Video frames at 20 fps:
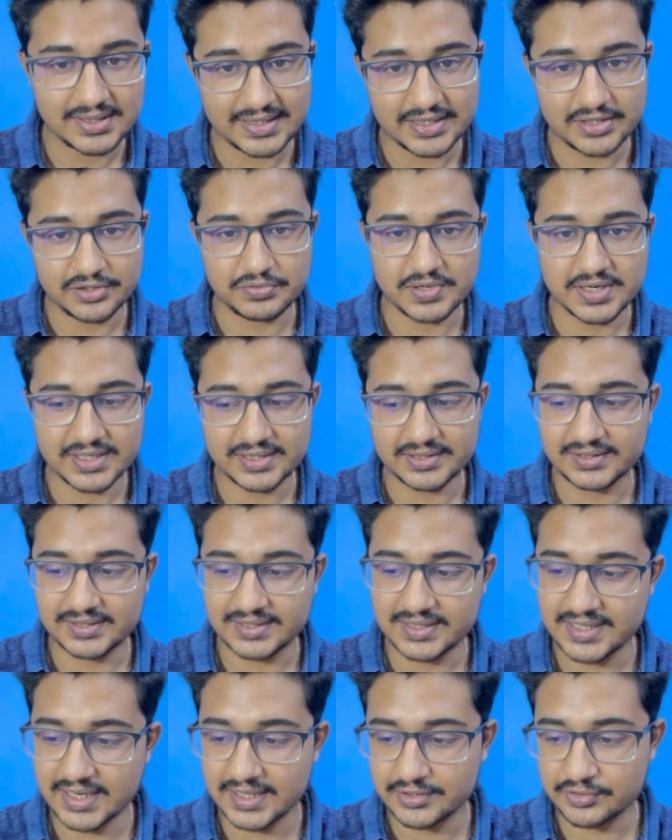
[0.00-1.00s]
in
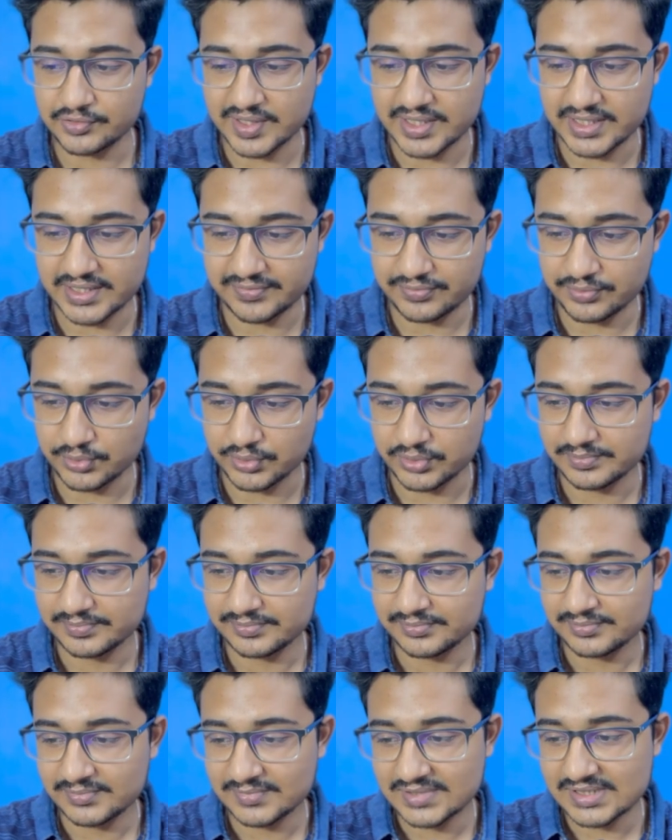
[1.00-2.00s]
23 and 24
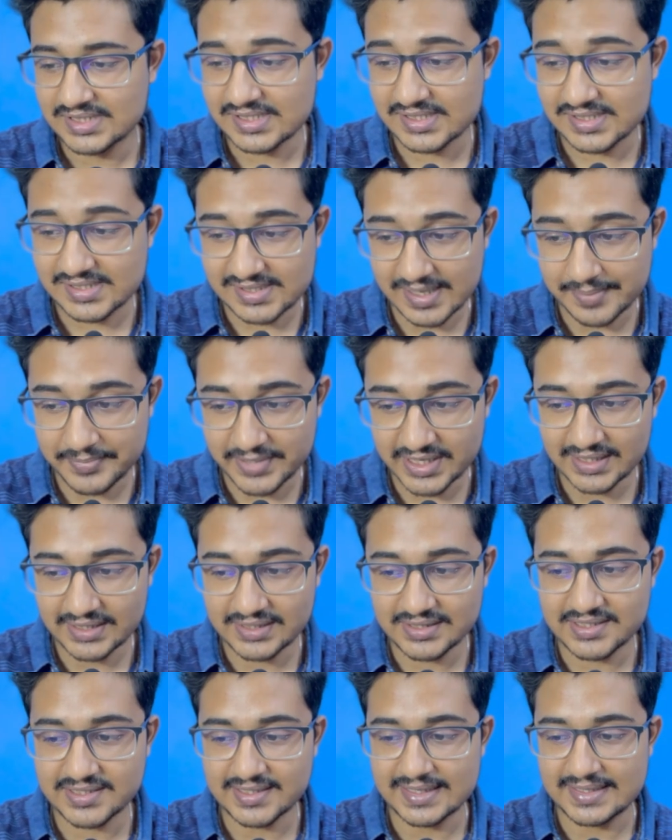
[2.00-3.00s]
the seminal
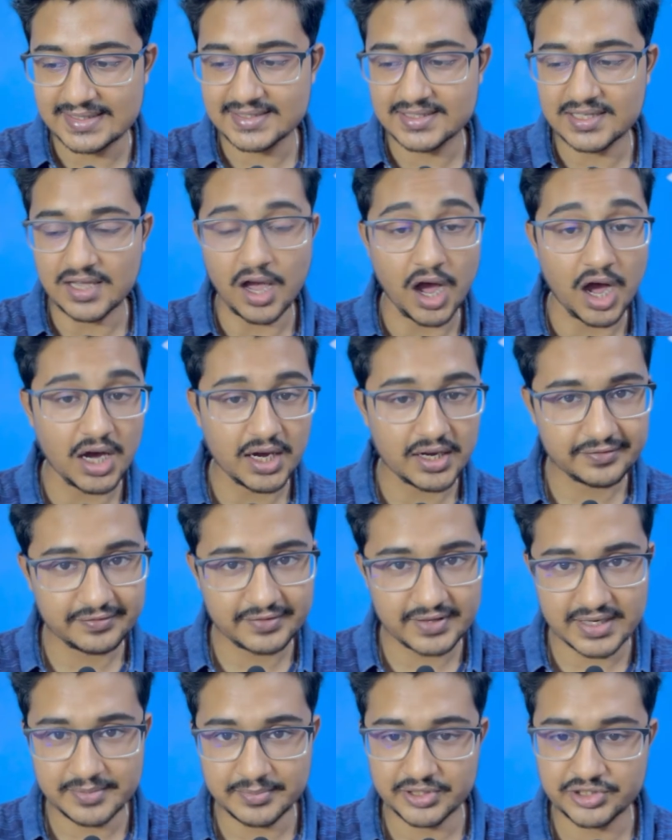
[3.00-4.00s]
stains are
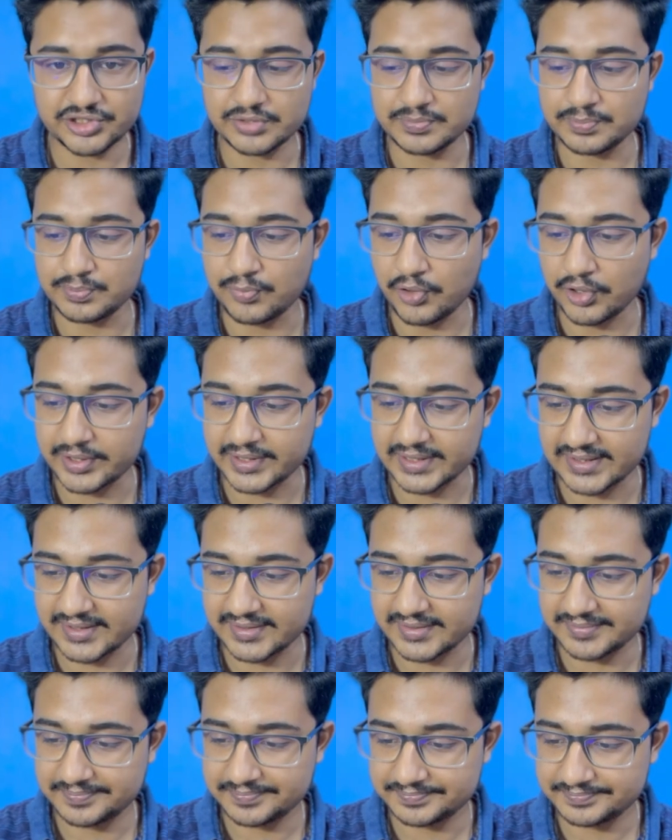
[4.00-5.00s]
very much important
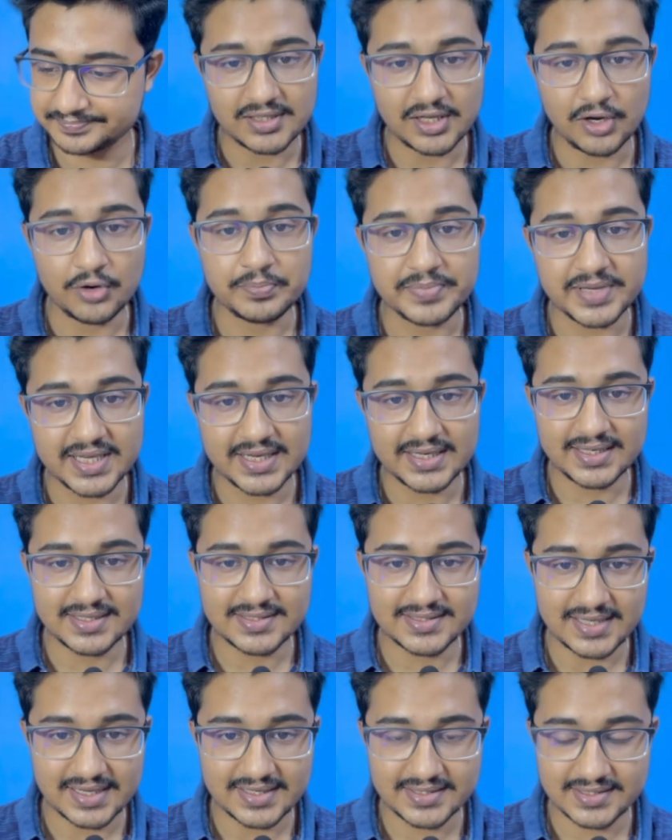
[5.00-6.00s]
now
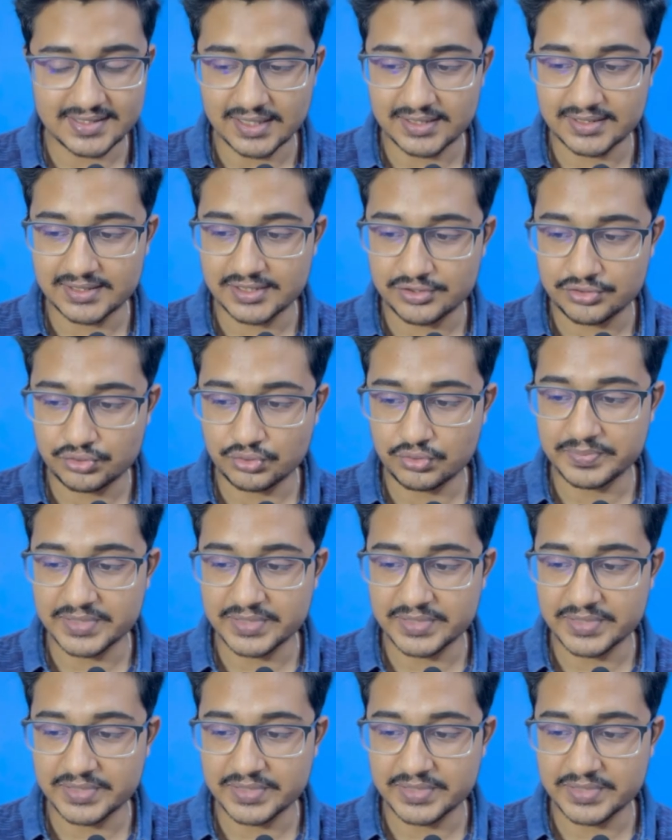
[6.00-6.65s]
bns has started so